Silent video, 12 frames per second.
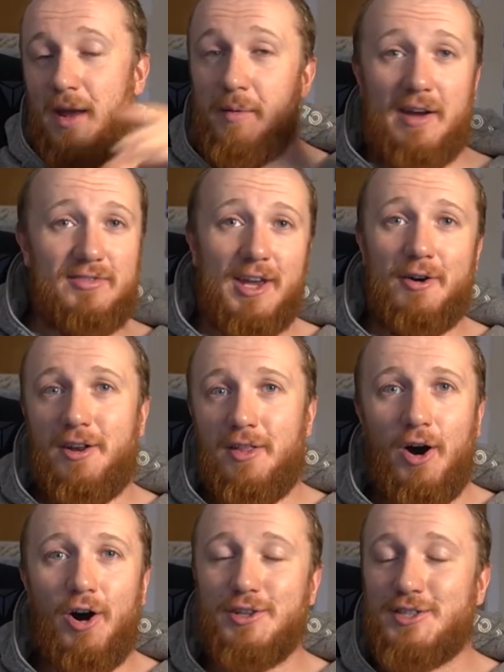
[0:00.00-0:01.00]
maybe after going in
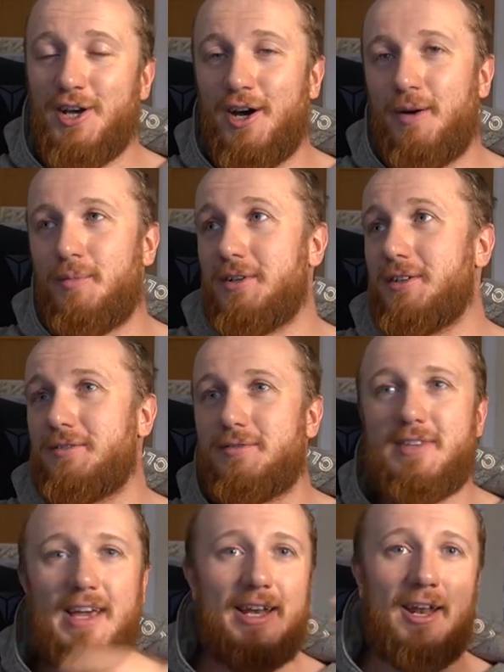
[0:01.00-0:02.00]
a hot tub
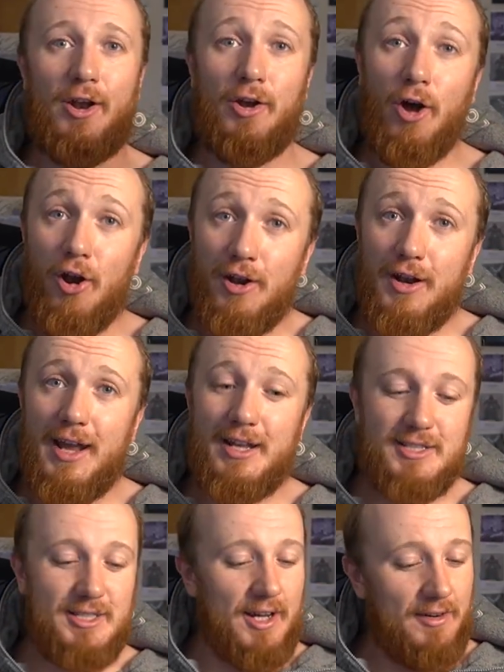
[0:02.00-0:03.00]
and taking it on holiday
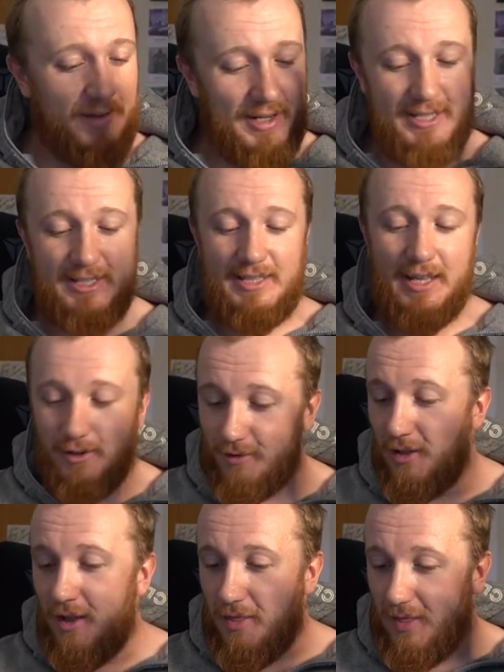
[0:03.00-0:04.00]
and stuff, and I
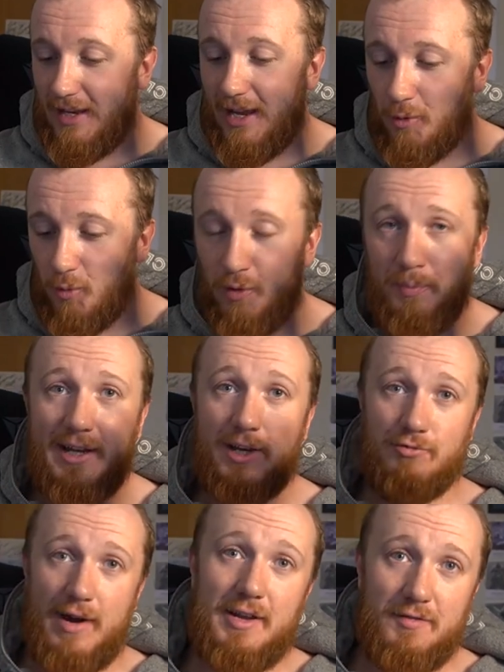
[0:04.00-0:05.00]
still think it will be
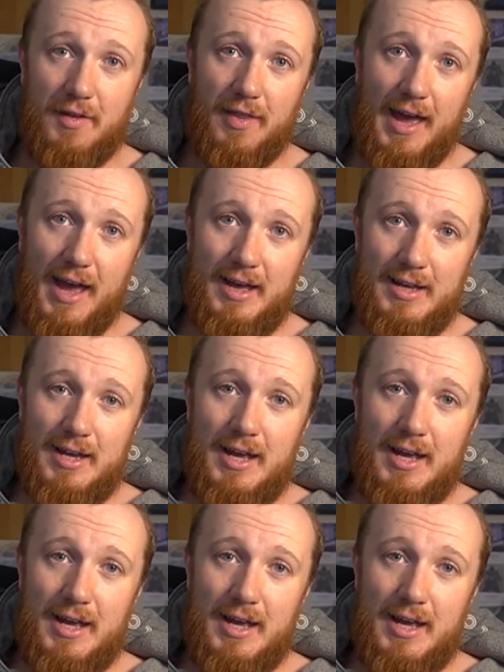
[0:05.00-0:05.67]
great for that.